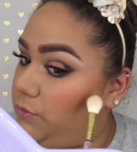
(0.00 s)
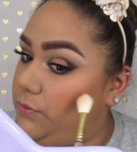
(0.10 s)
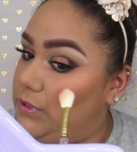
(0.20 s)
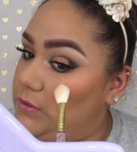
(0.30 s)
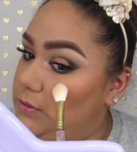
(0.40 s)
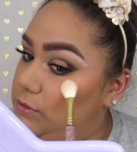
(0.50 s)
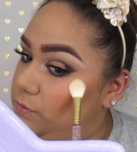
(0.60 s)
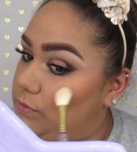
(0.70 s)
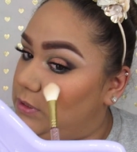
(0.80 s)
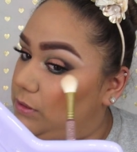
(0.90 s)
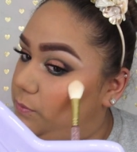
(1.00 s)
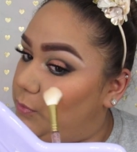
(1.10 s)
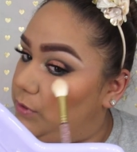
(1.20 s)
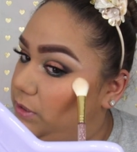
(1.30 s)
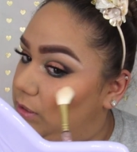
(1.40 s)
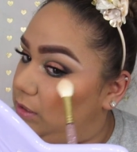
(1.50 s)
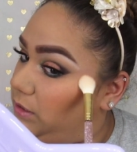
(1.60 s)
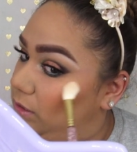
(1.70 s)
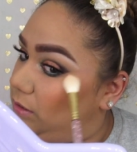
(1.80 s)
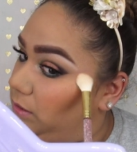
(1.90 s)
Oh, this one's really
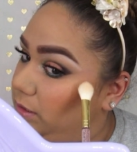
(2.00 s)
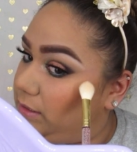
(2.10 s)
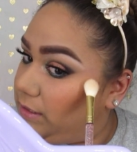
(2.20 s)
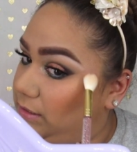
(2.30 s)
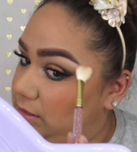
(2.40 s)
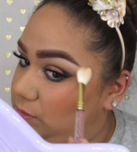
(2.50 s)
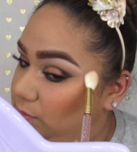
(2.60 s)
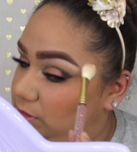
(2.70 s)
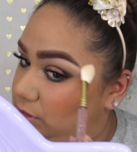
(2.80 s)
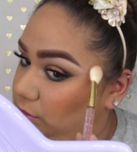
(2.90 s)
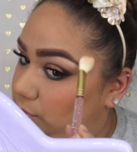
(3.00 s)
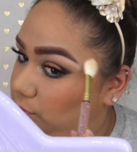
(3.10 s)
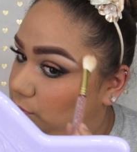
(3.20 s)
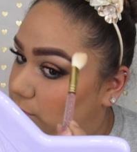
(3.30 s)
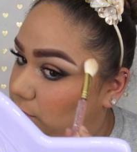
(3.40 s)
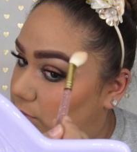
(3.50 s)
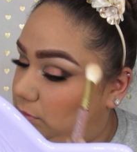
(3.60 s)
pretty. I like this one too.